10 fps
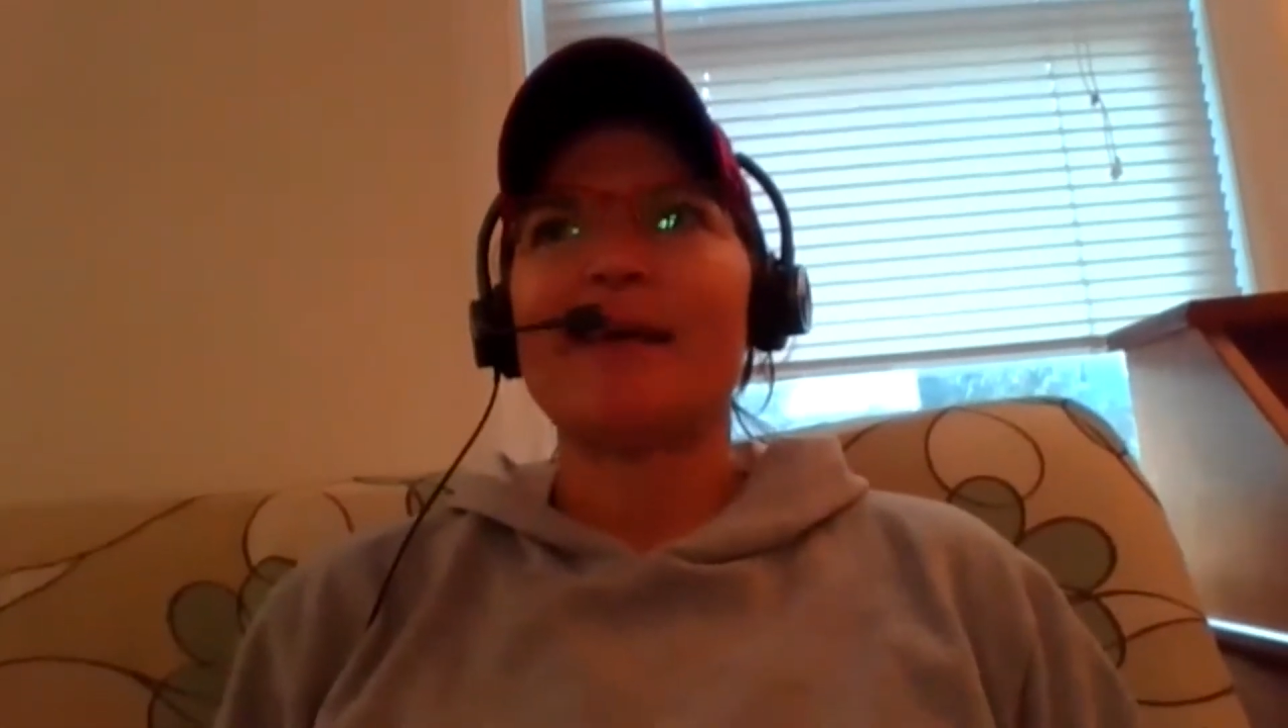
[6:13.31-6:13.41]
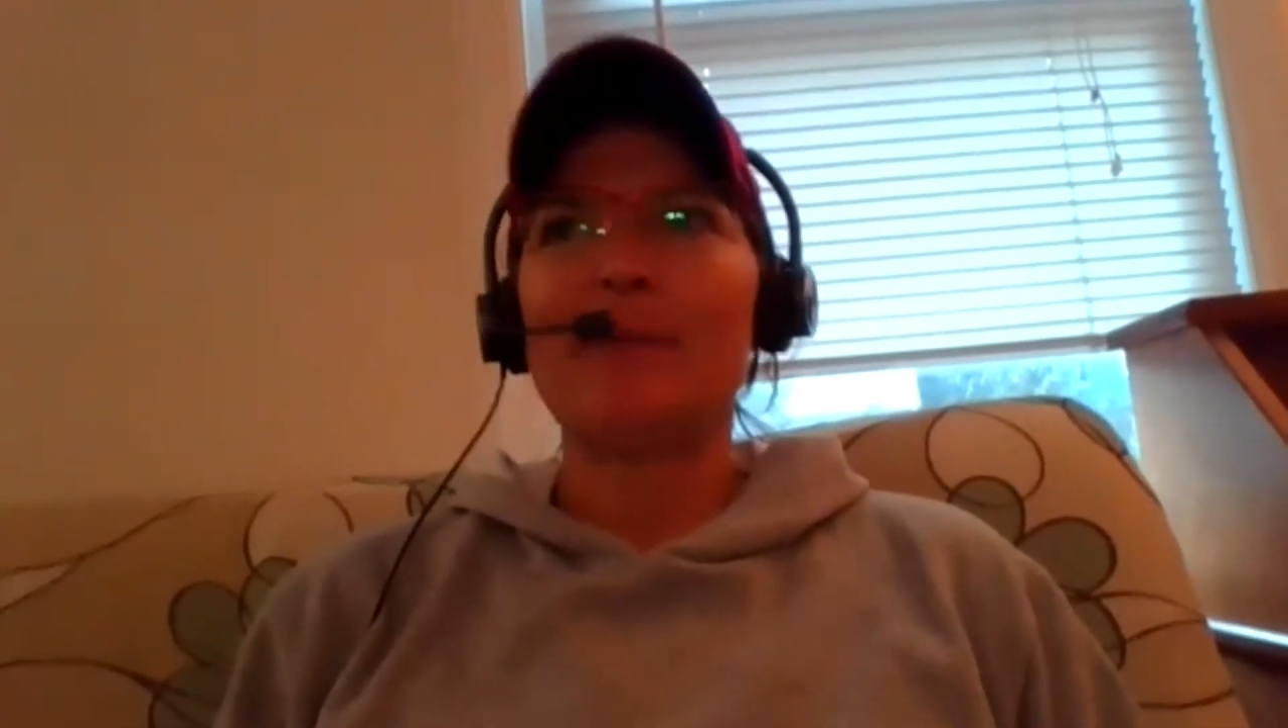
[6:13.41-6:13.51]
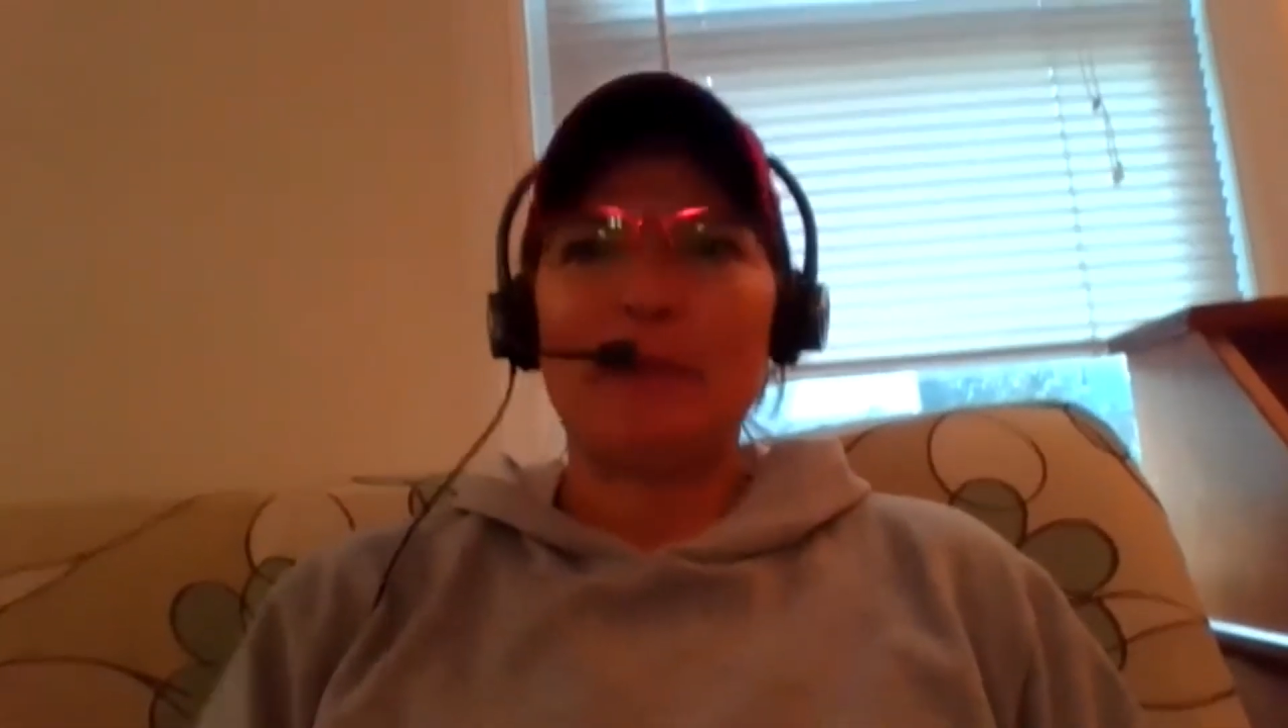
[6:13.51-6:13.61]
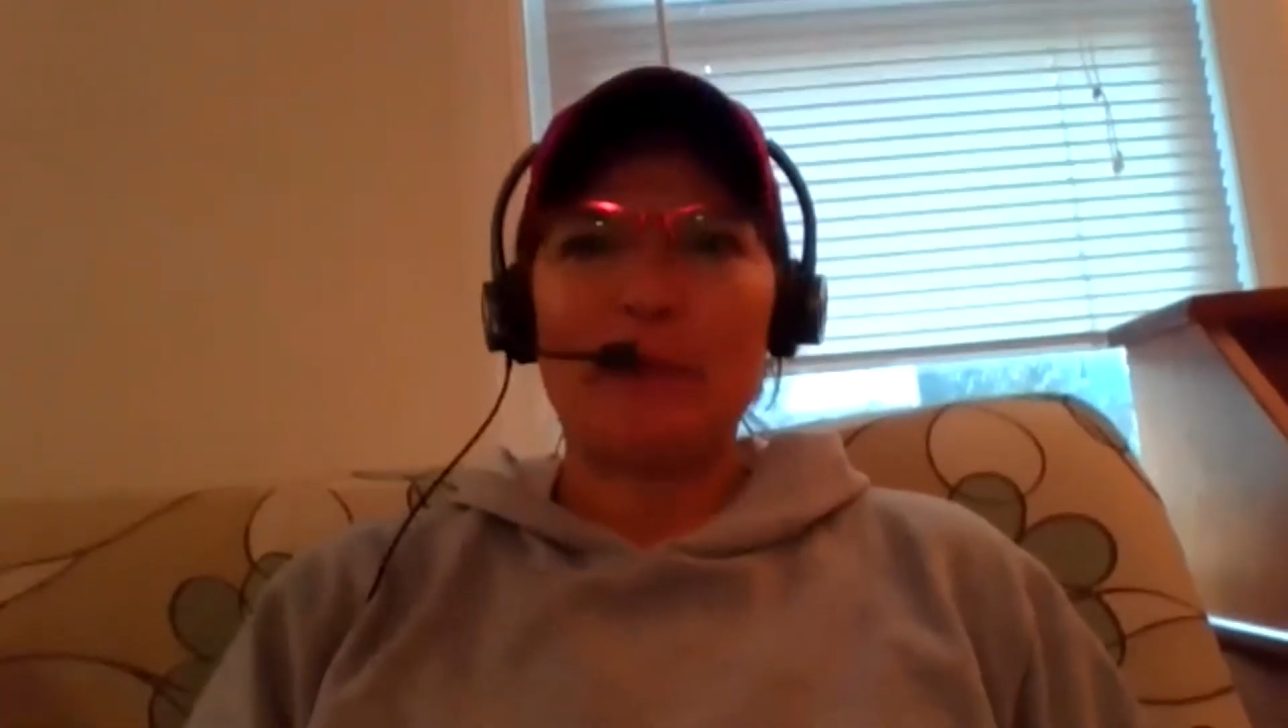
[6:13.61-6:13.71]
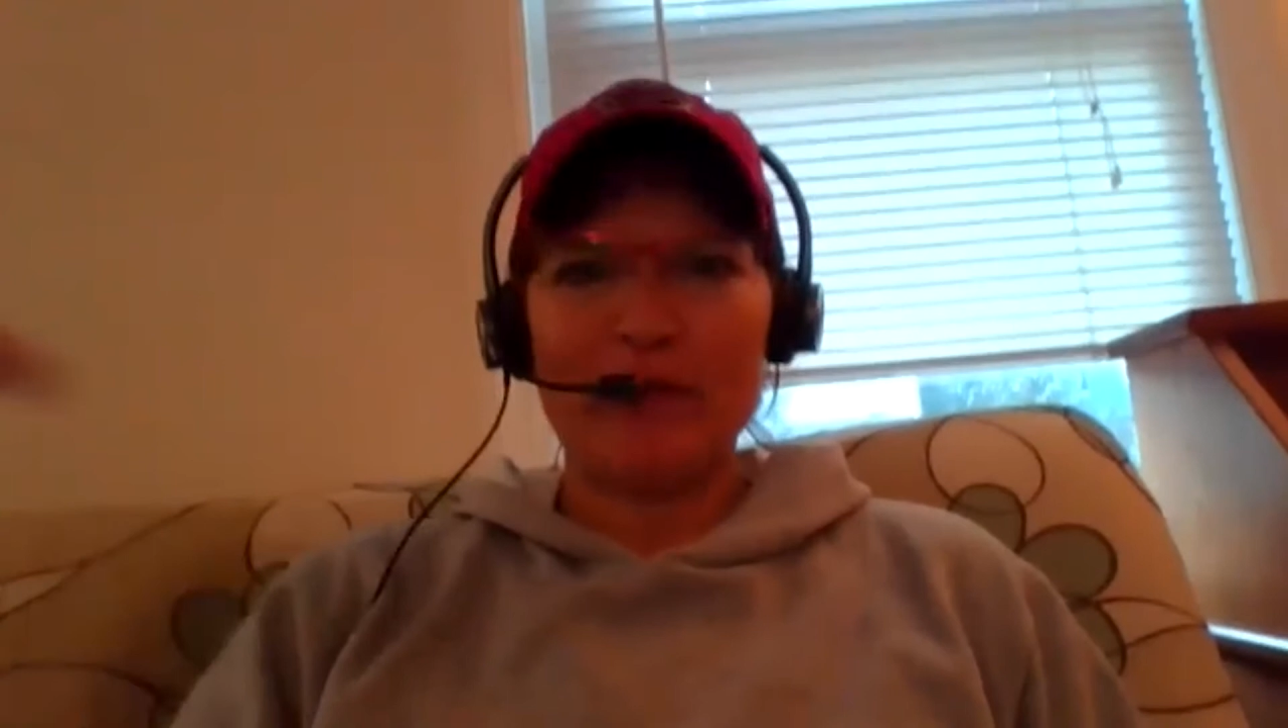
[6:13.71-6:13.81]

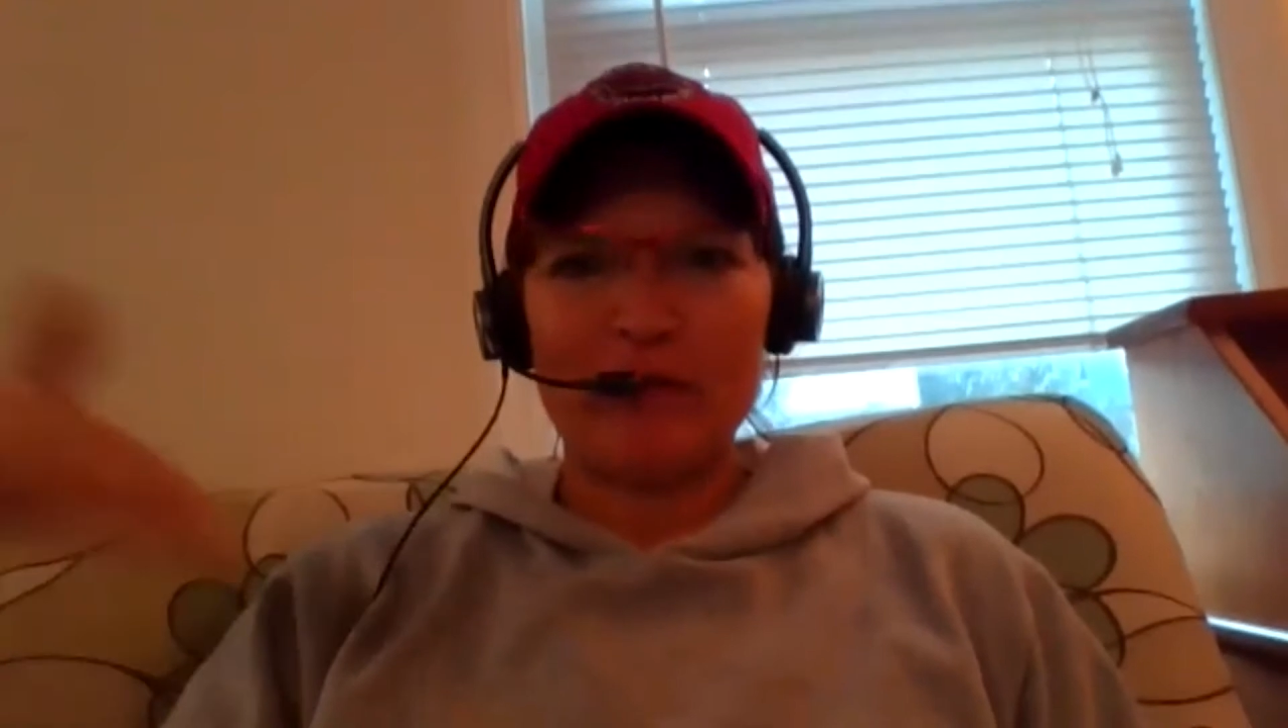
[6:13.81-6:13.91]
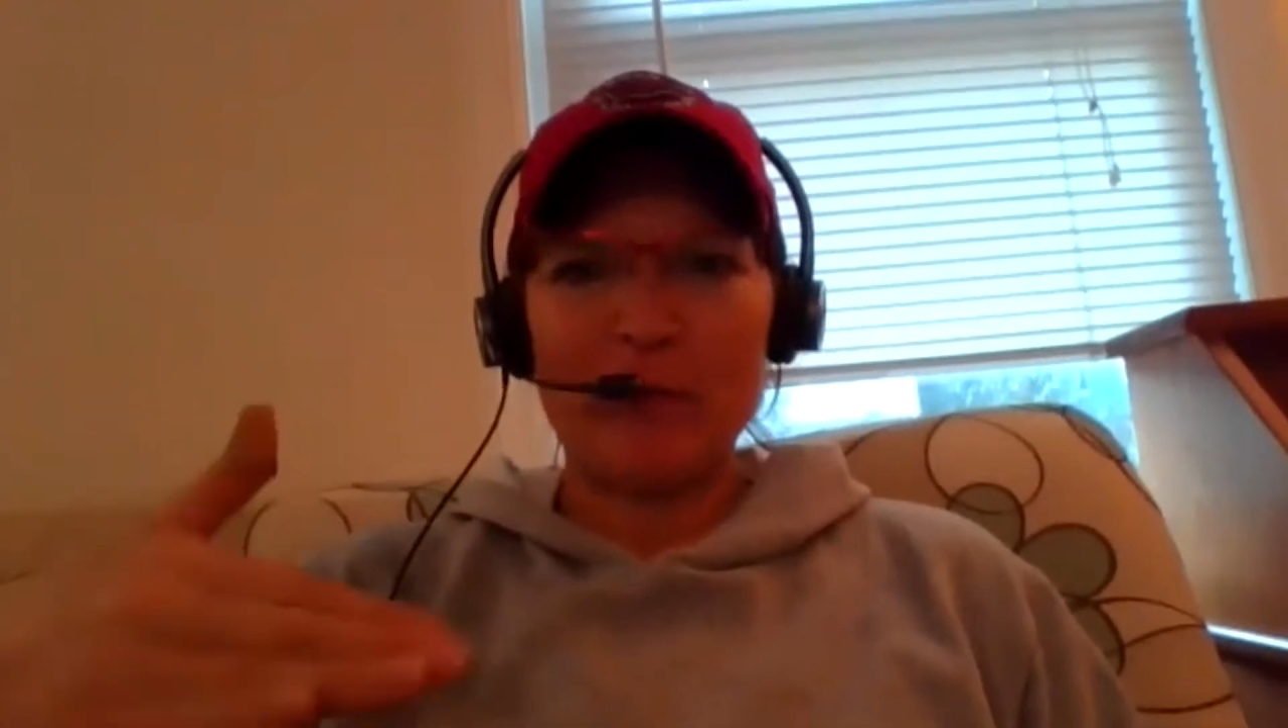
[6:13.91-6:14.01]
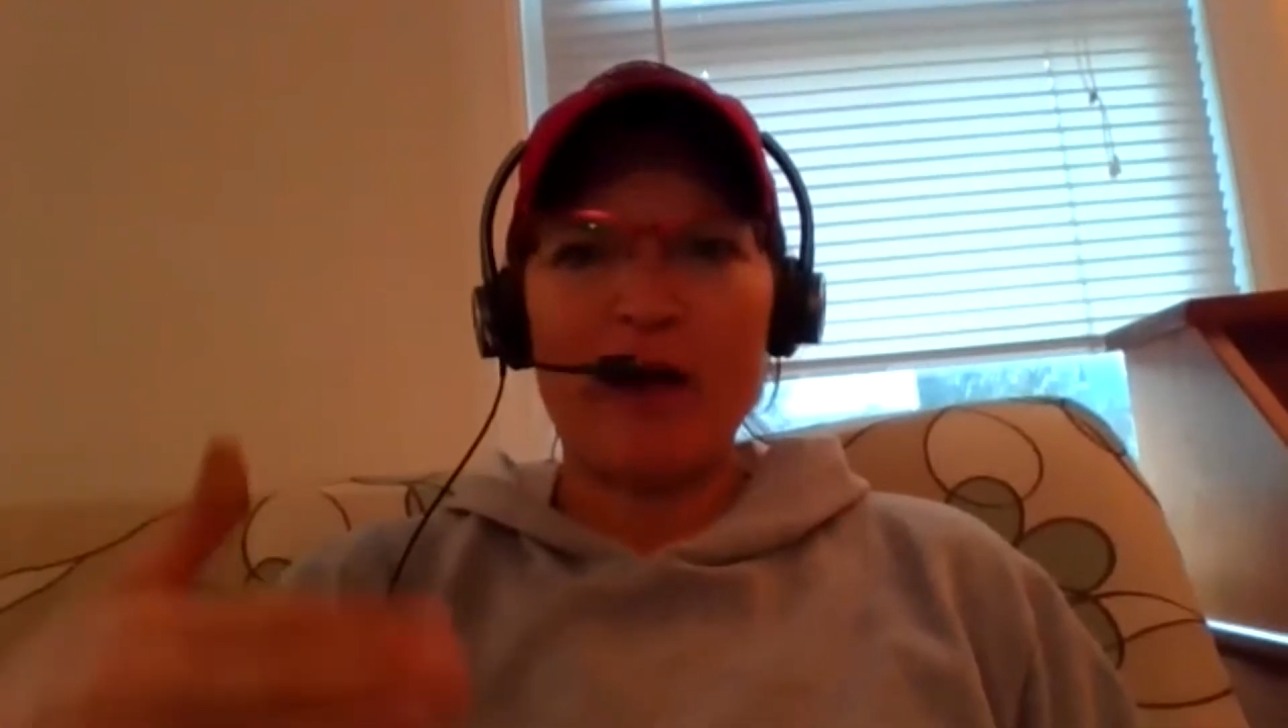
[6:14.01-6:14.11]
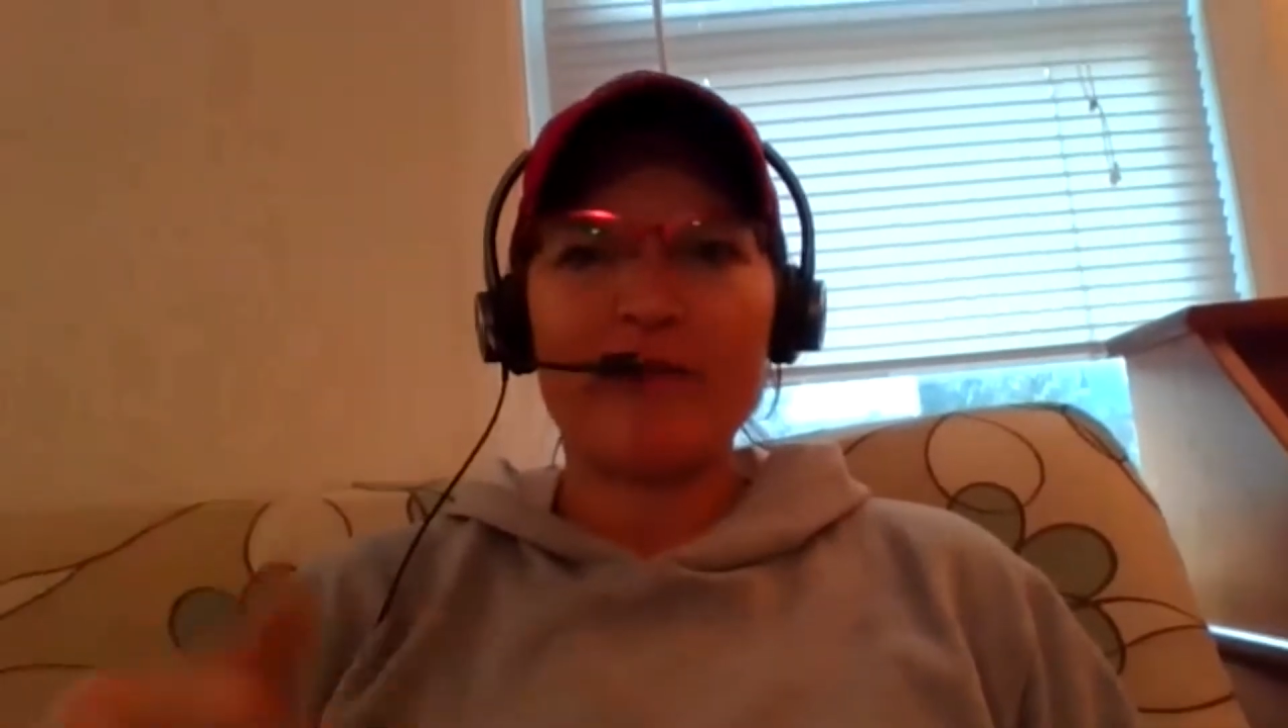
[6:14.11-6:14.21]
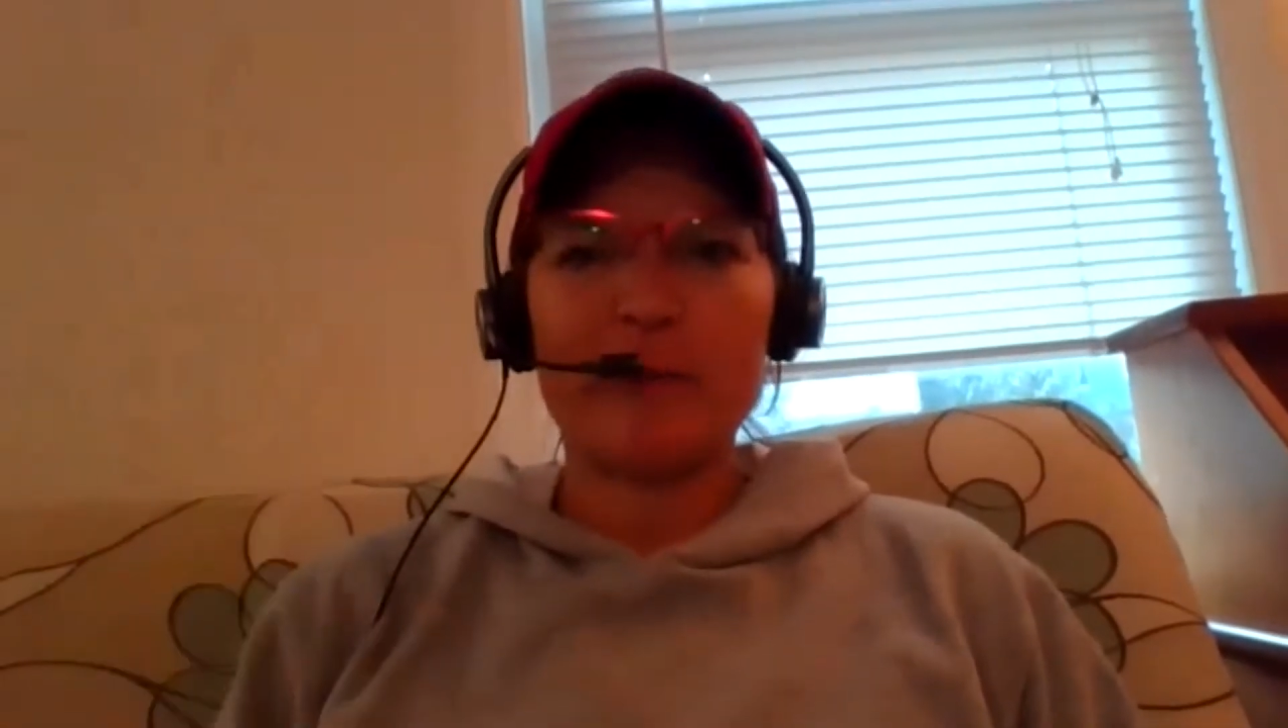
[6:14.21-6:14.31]
People have
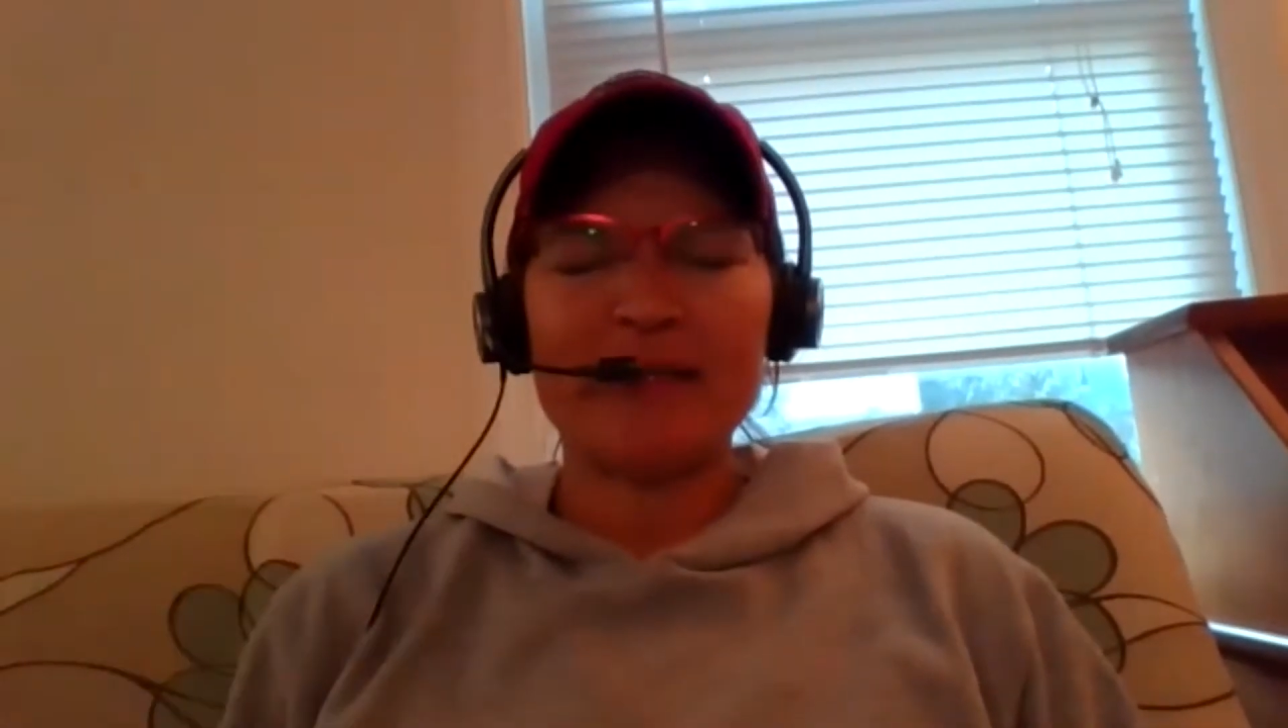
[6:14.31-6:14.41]
private